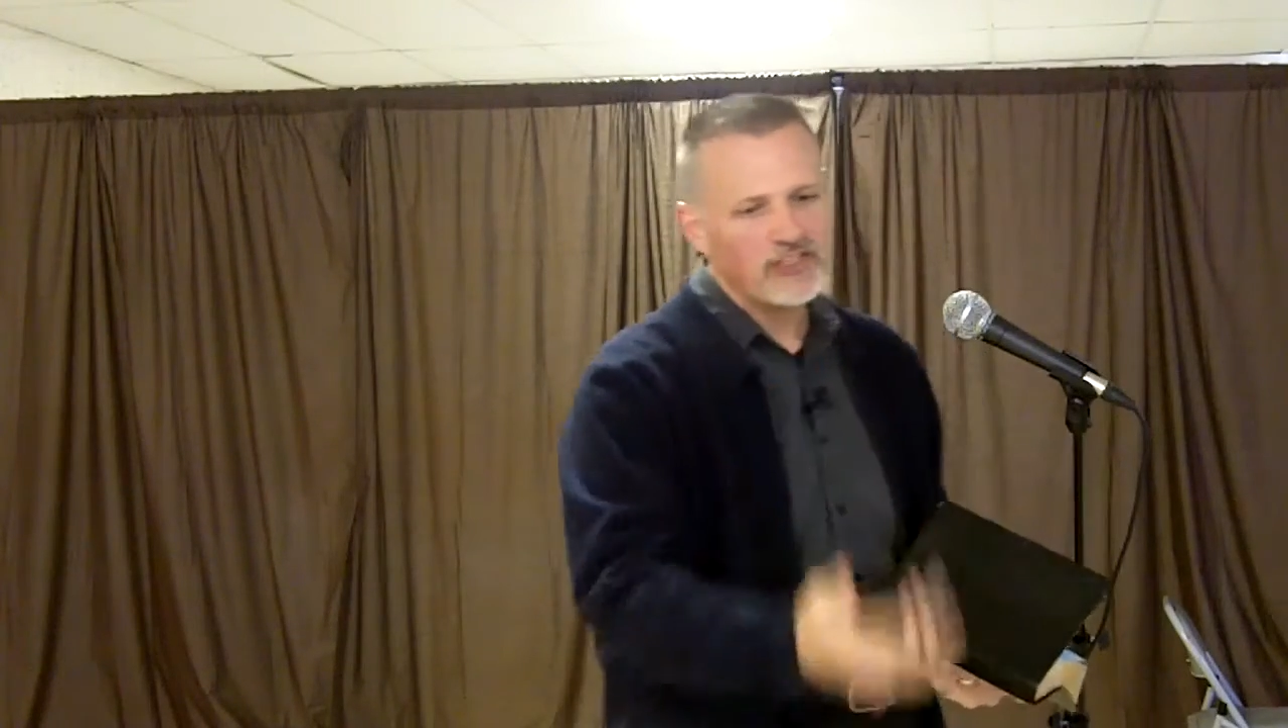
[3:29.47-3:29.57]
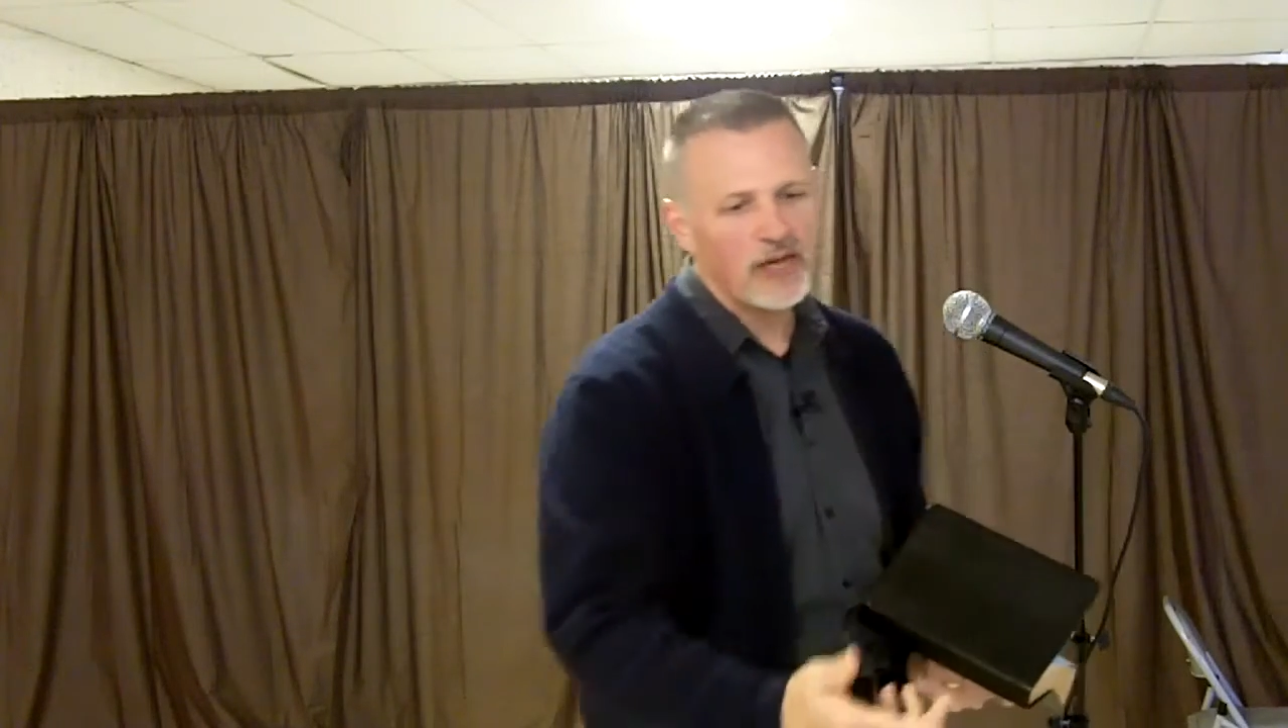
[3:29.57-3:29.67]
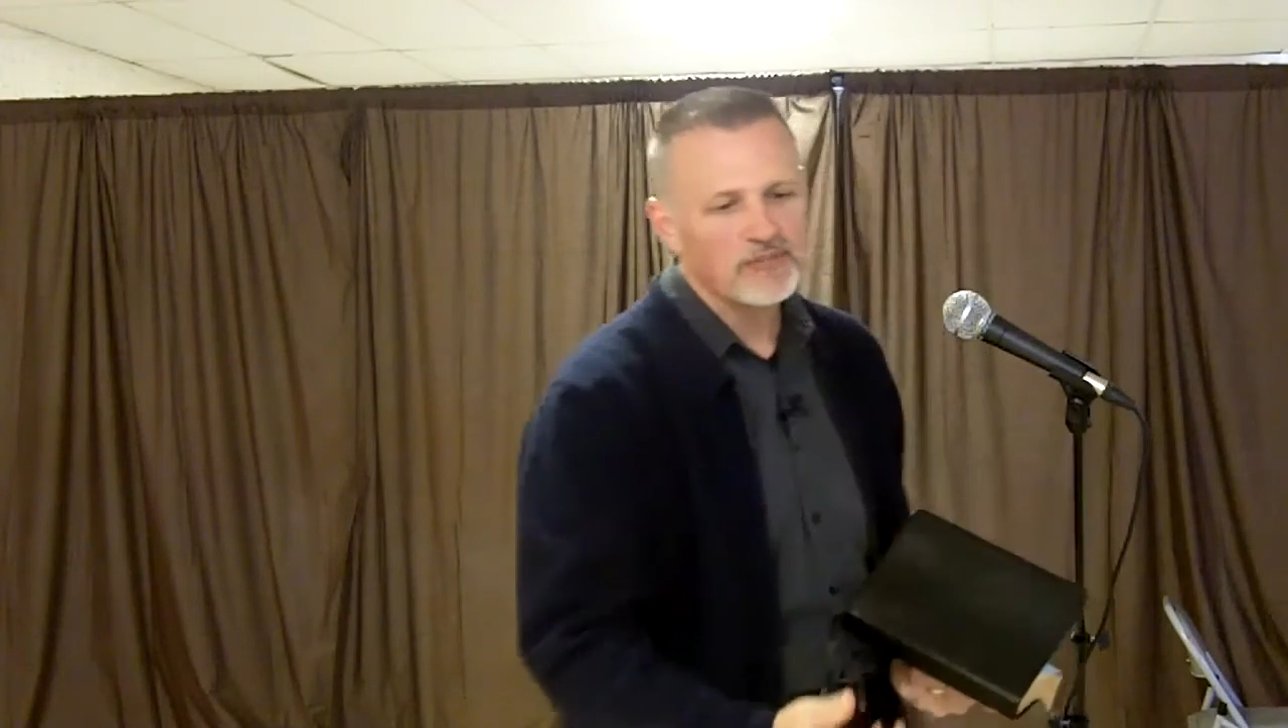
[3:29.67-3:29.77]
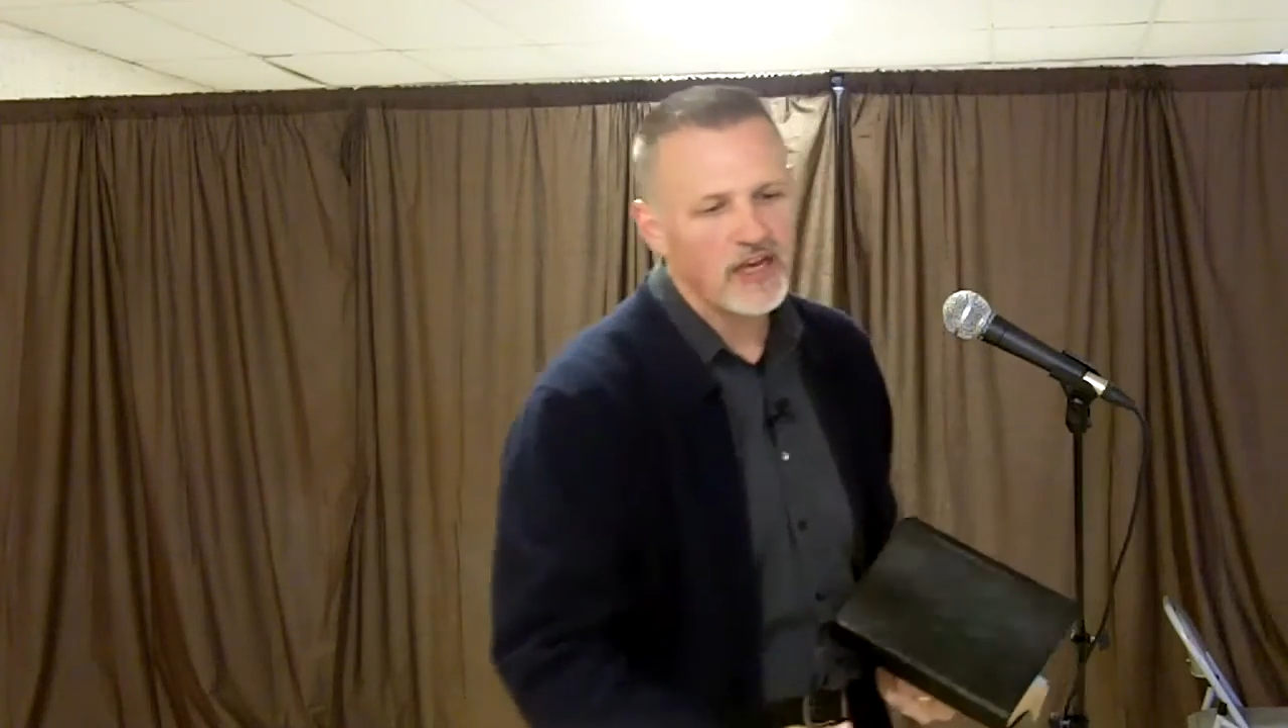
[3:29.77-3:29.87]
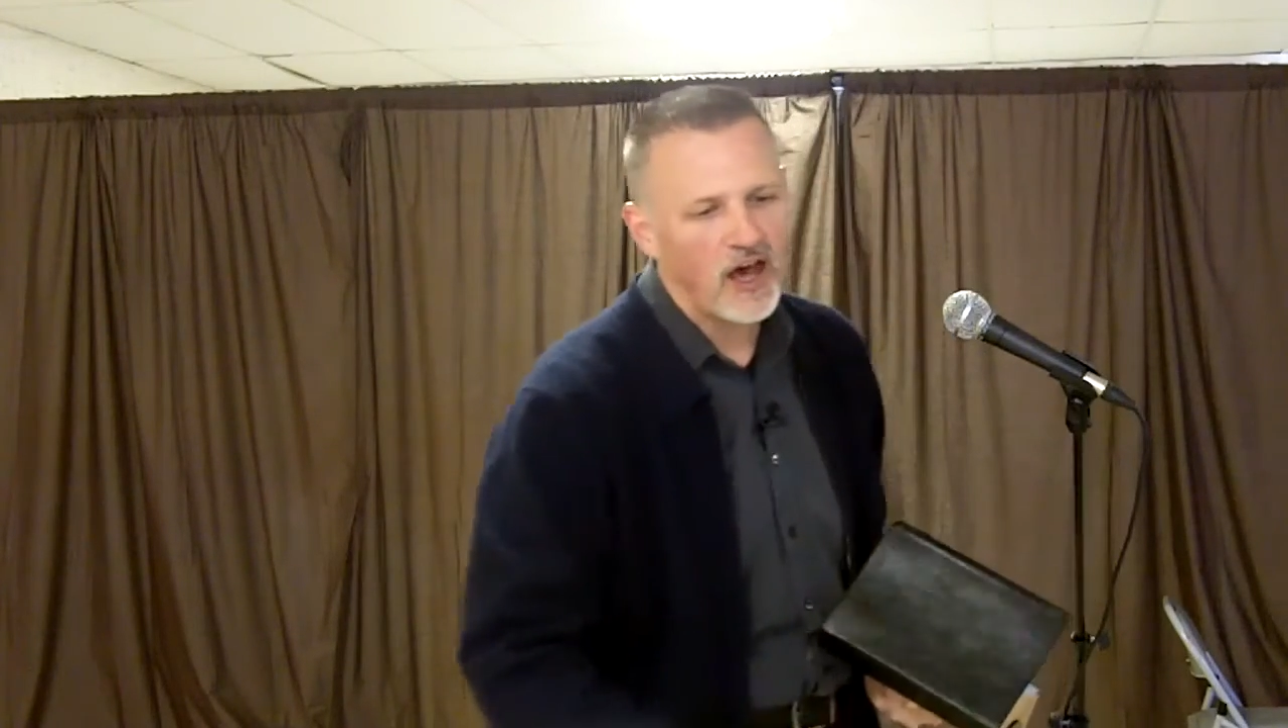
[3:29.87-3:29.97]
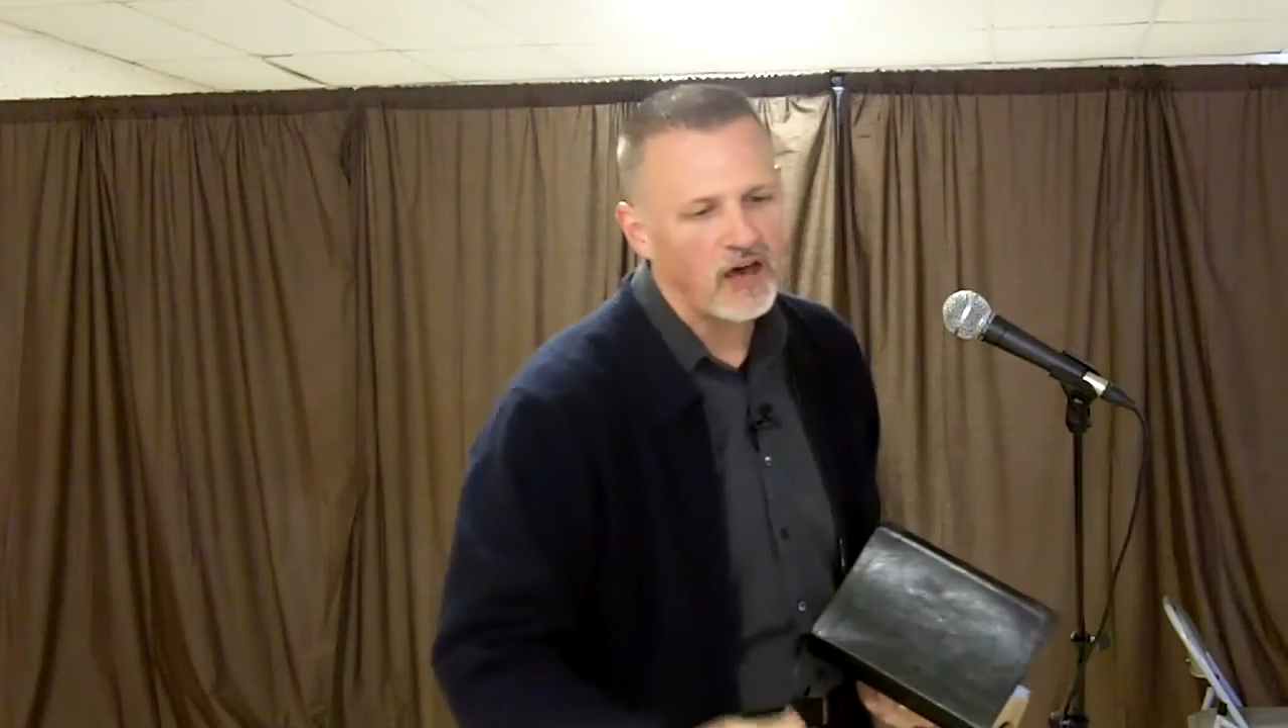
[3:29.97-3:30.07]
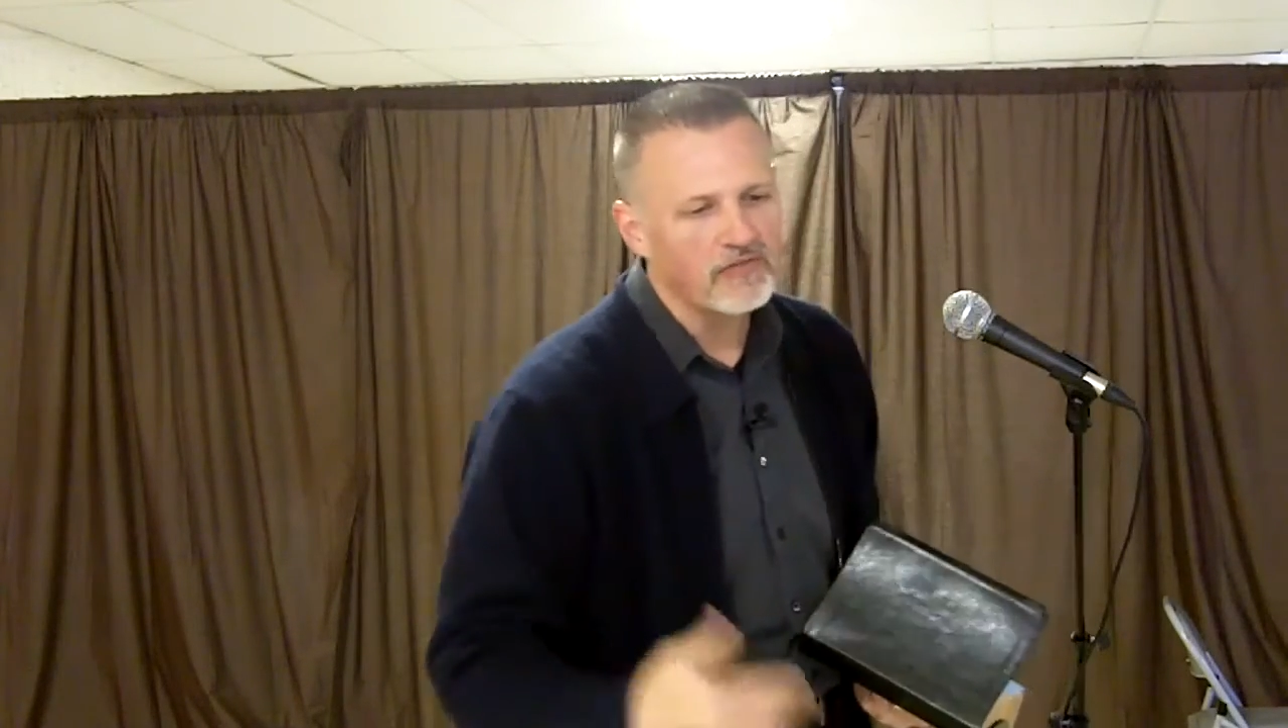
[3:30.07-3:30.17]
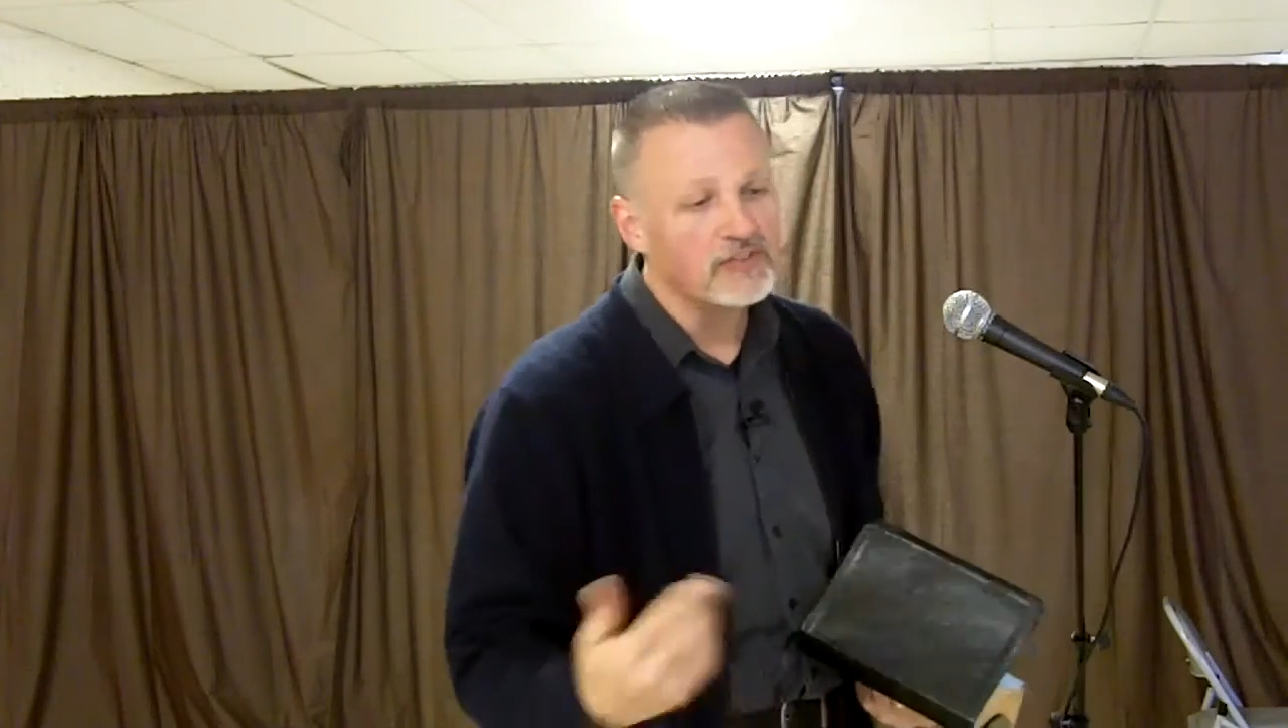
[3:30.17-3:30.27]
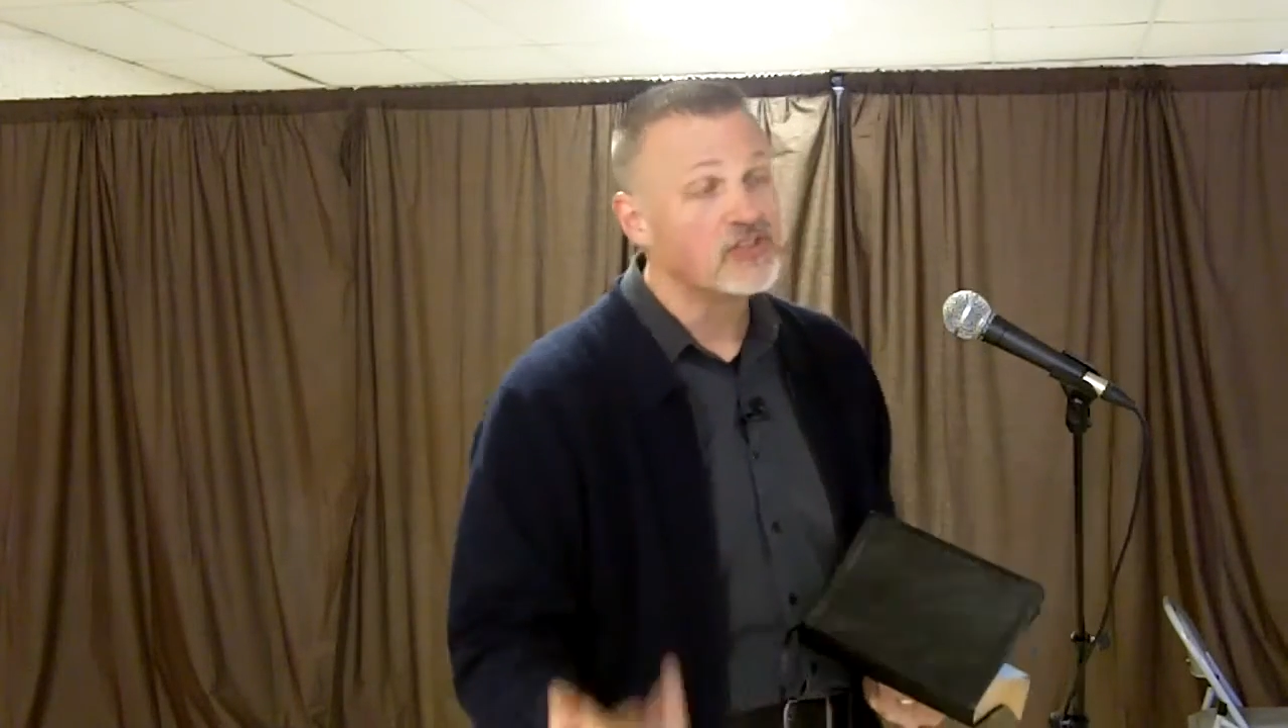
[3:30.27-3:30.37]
jumped it off,